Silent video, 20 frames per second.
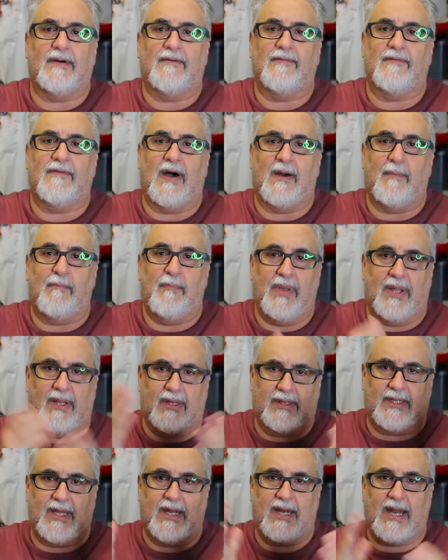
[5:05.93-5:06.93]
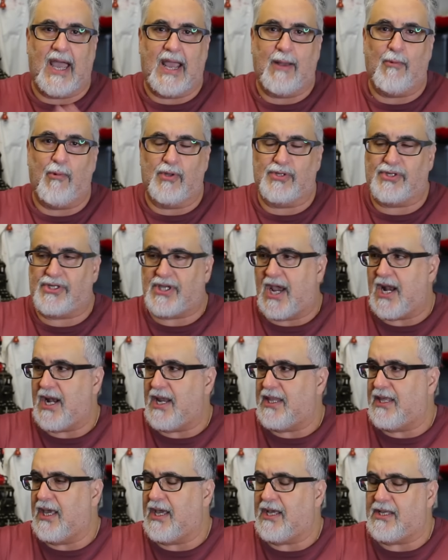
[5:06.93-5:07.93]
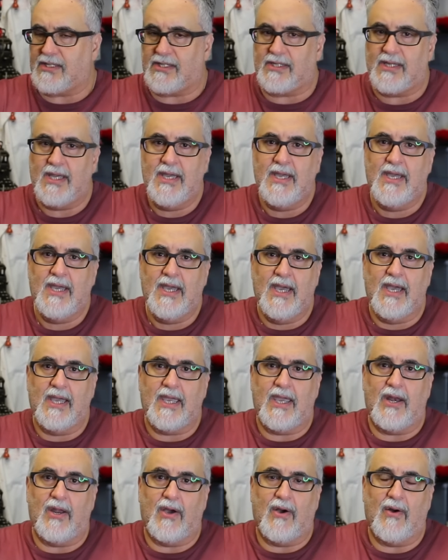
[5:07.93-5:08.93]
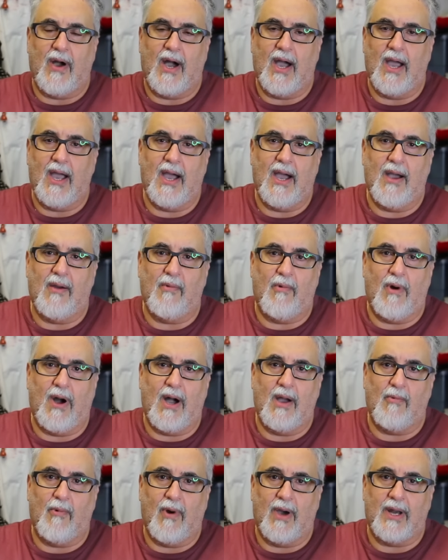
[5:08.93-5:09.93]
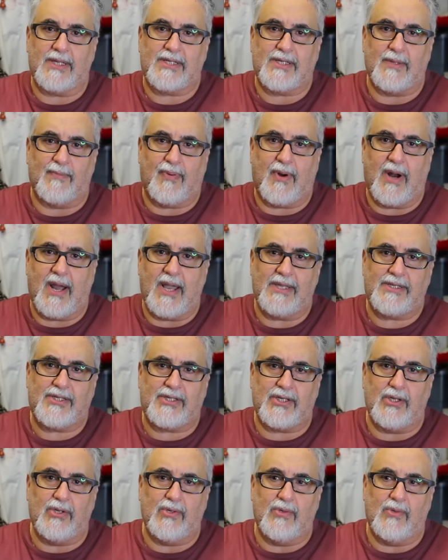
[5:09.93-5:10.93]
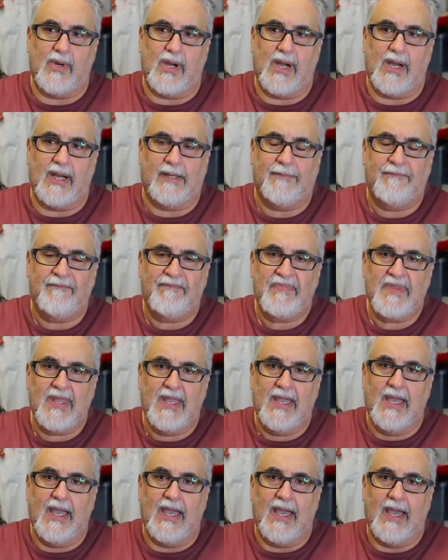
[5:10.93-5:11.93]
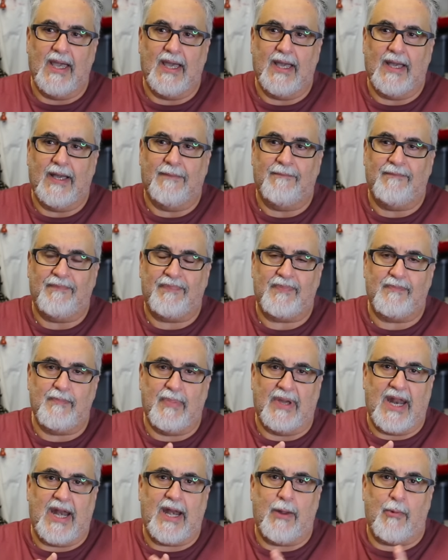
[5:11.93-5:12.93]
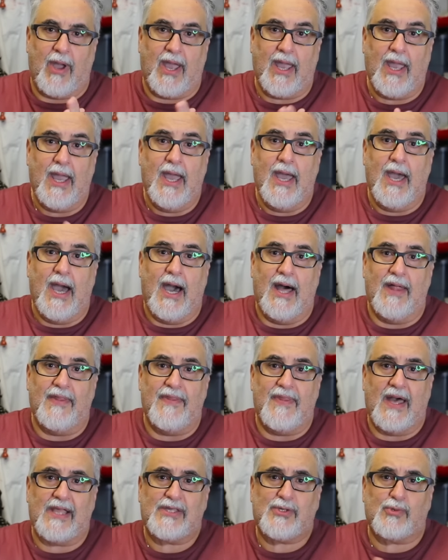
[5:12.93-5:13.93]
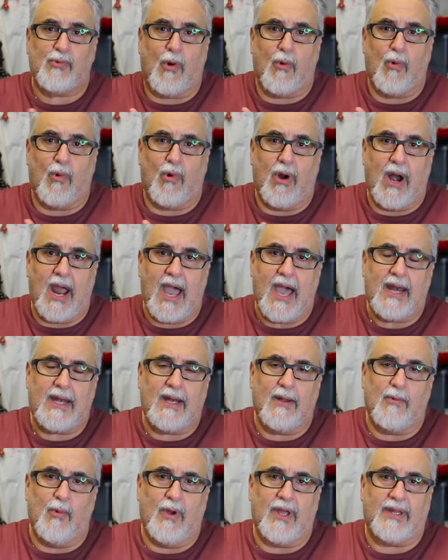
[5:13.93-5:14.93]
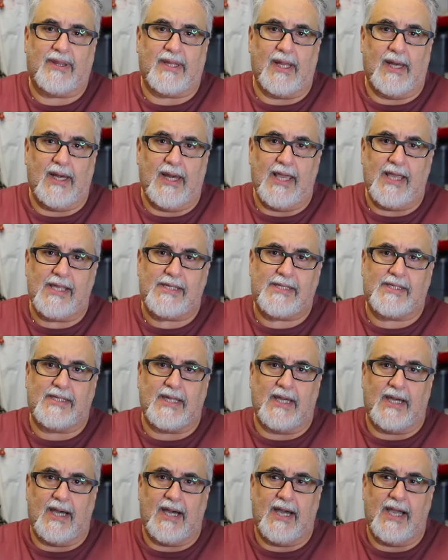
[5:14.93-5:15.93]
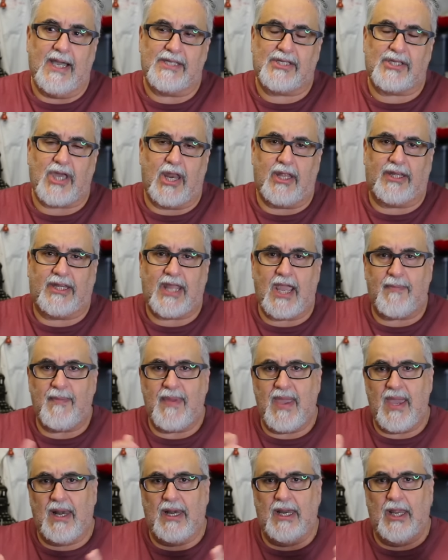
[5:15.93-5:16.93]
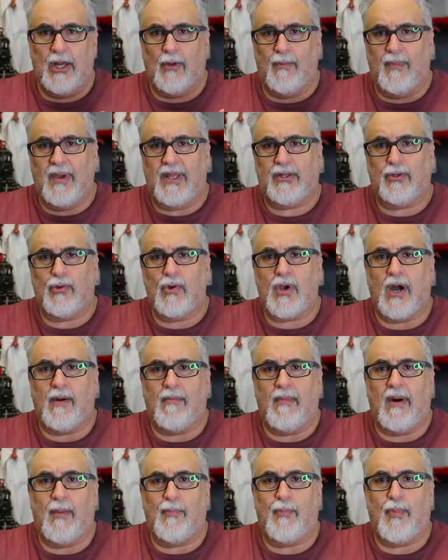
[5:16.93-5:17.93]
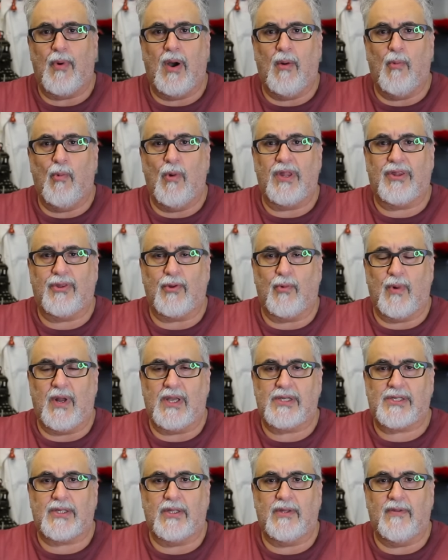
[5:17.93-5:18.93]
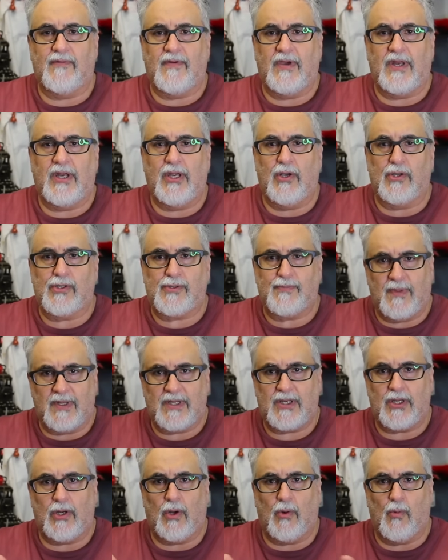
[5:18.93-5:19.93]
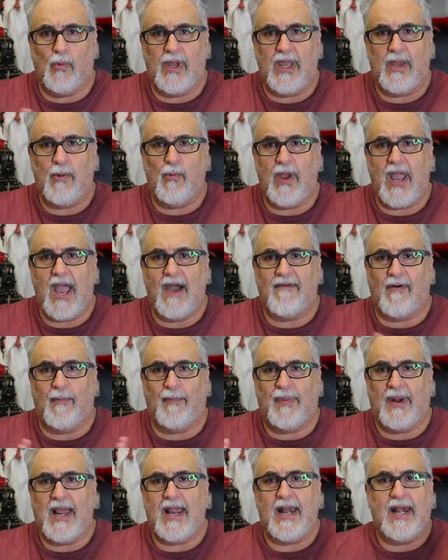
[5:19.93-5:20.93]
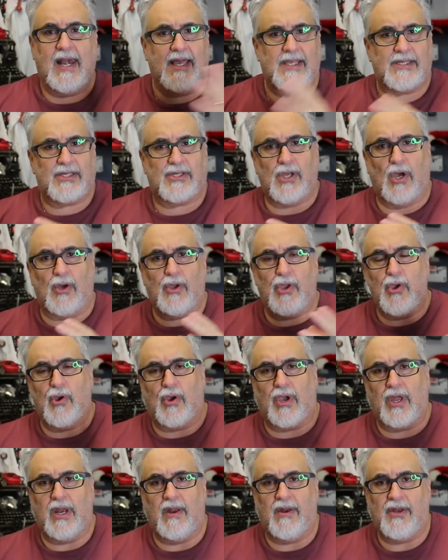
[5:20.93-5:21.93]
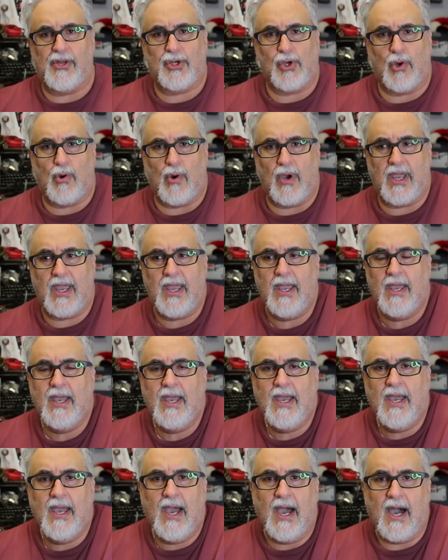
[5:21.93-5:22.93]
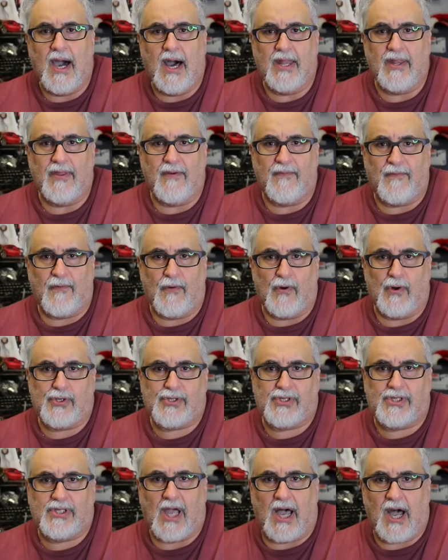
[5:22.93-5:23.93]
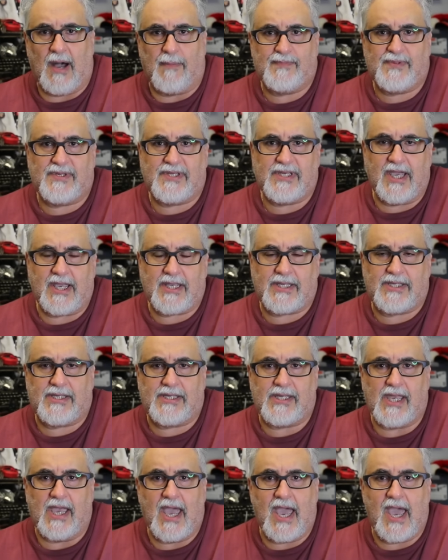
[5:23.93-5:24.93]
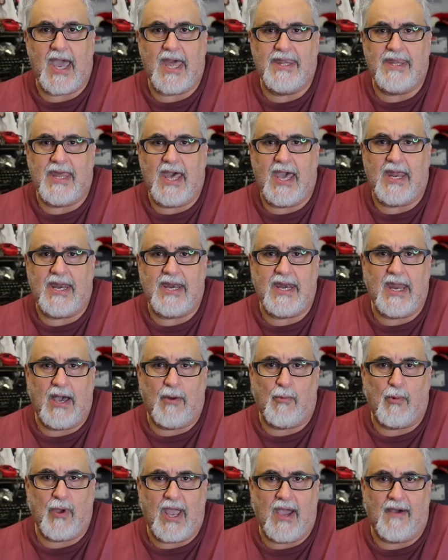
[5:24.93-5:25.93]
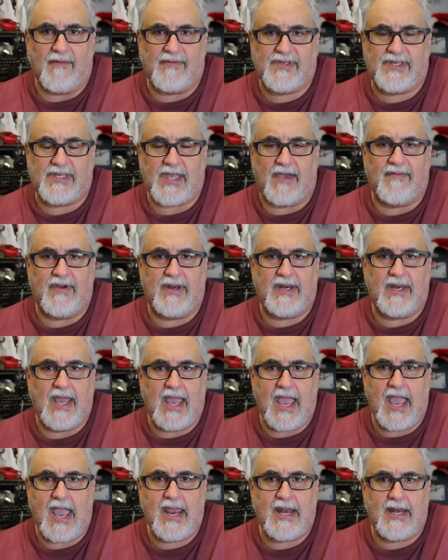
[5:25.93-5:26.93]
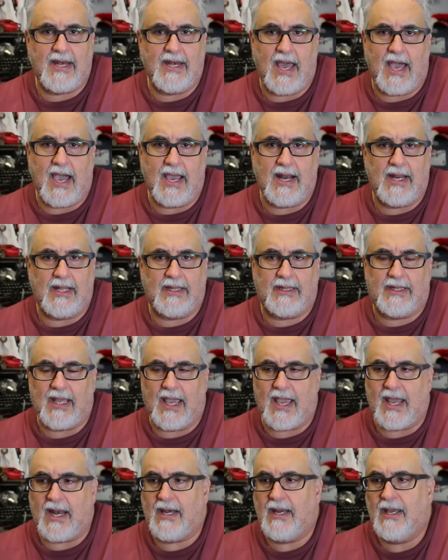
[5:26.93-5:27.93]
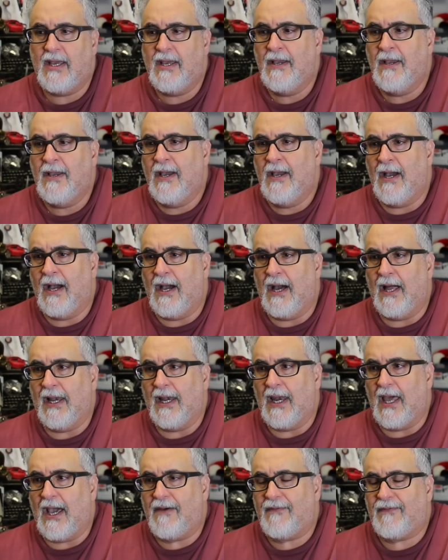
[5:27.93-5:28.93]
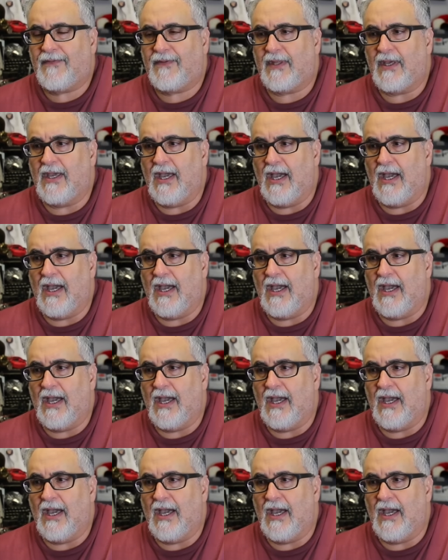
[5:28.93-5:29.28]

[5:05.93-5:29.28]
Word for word: of uh, build and I won't say anything because you know, I, I, I want to surprise you. Uh, um, but anyway, uh, that's where we're at with the list. Uh, it's going to take me a little bit to come up uh, with the rest of the videos, but you know, we, we have a playlist so you could enjoy uh, the first top six, and then uh, we have seven, eight, nine, and ten uh, left.